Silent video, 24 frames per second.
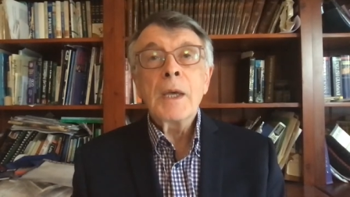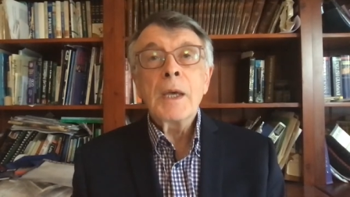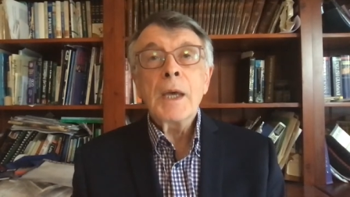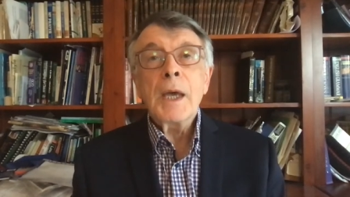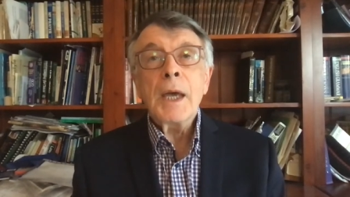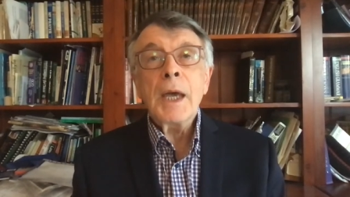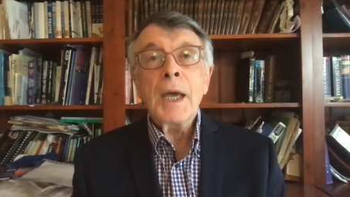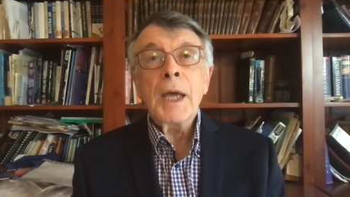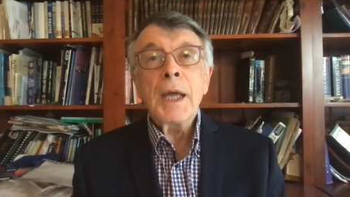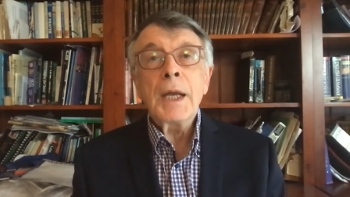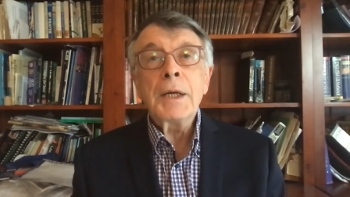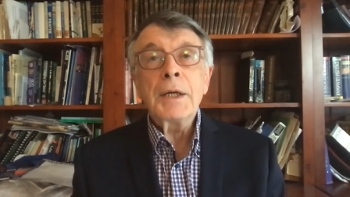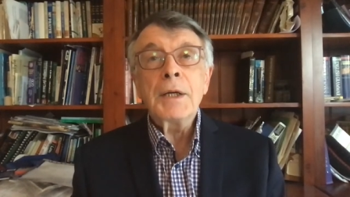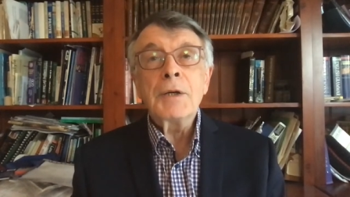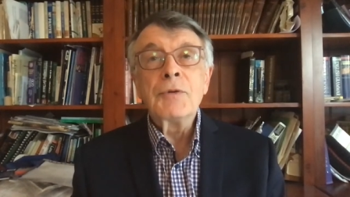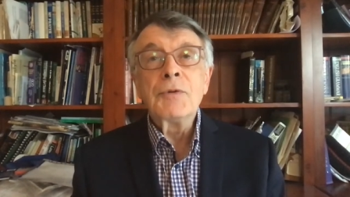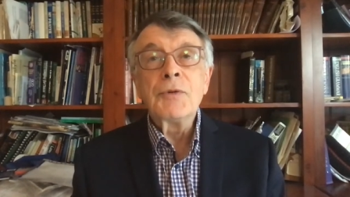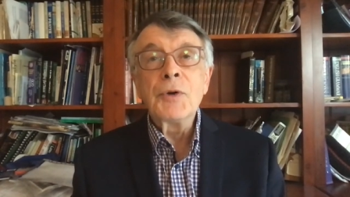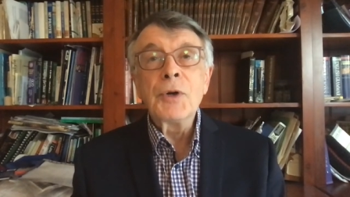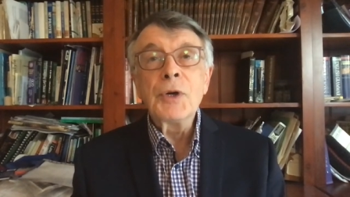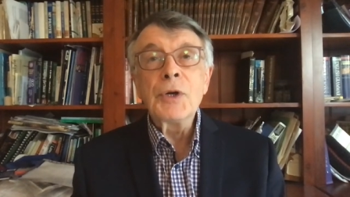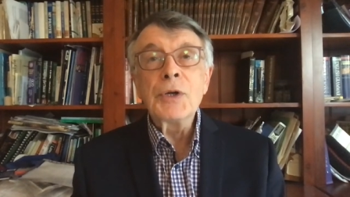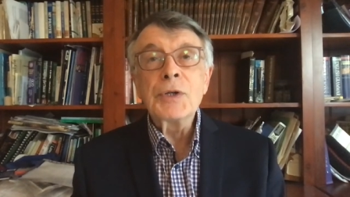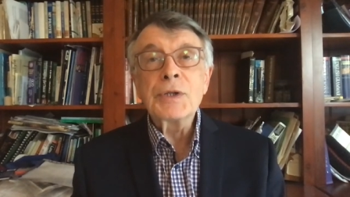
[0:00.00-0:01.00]
and
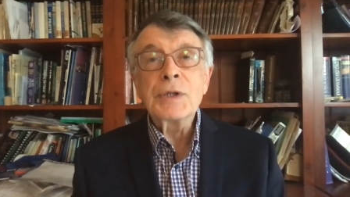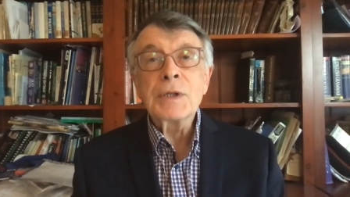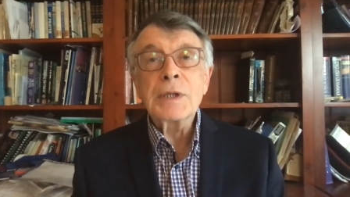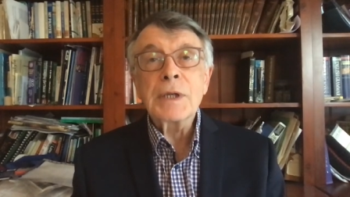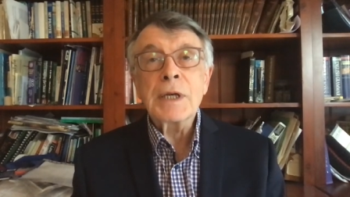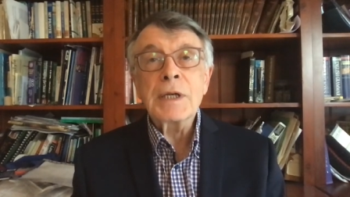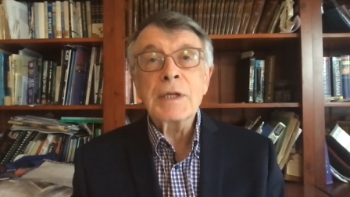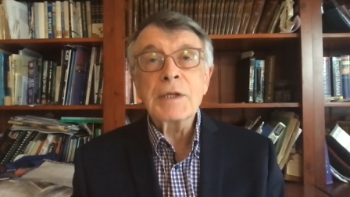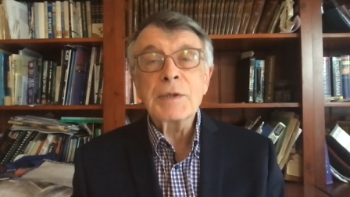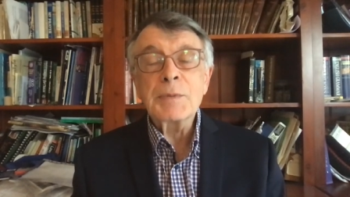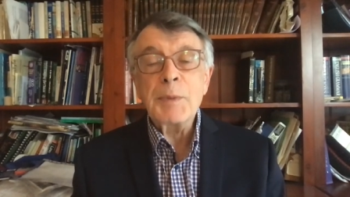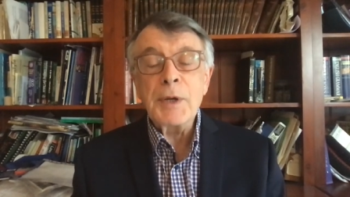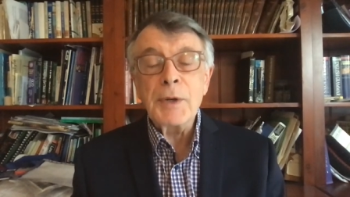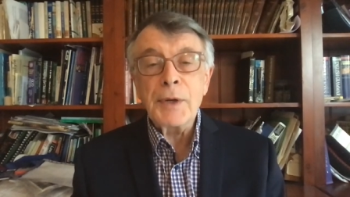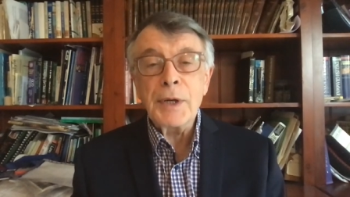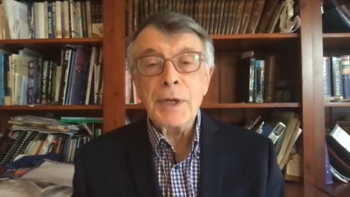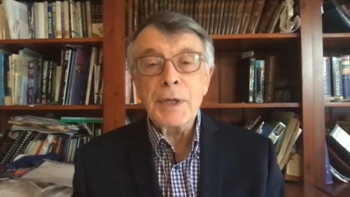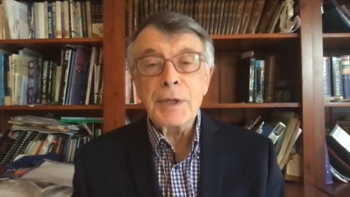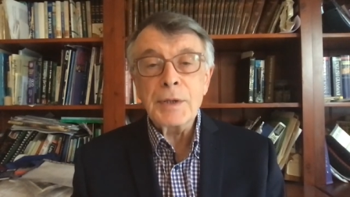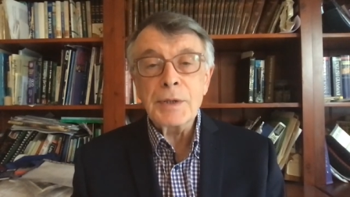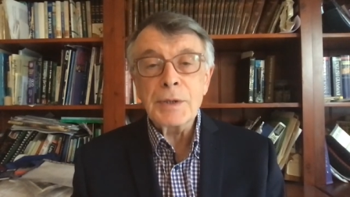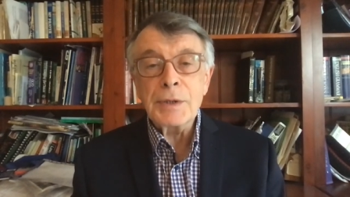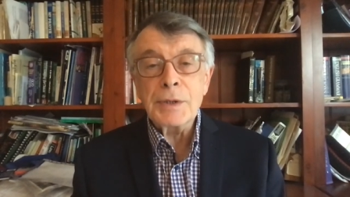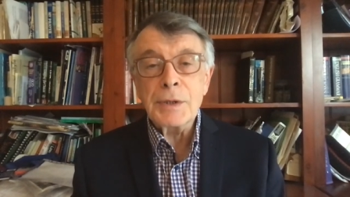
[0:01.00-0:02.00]
adverse
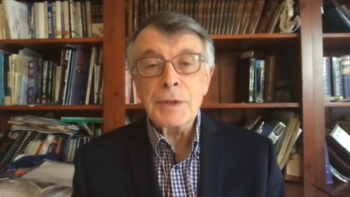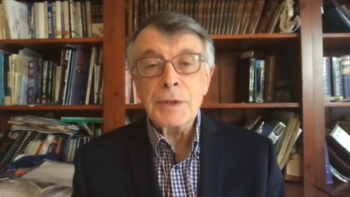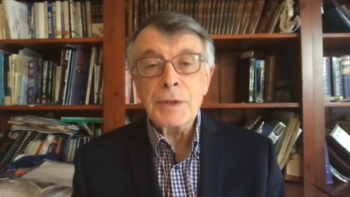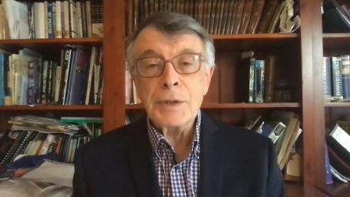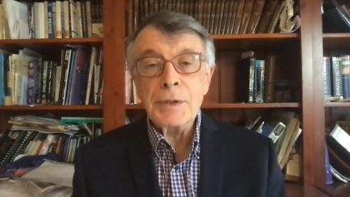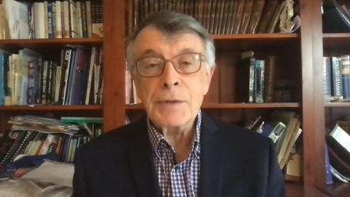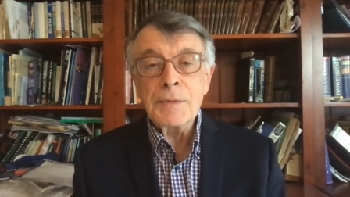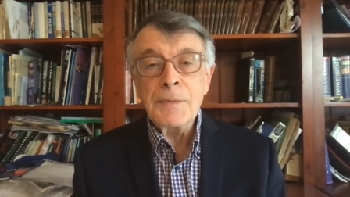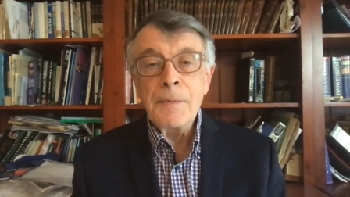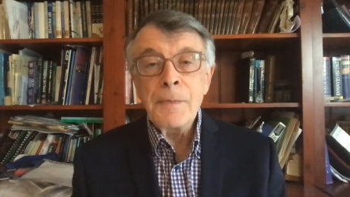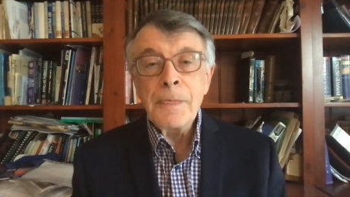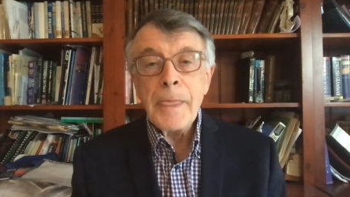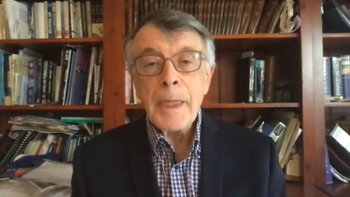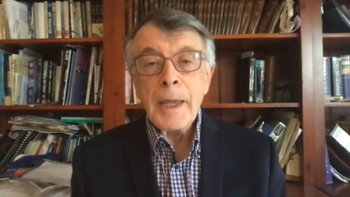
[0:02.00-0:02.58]
experiences,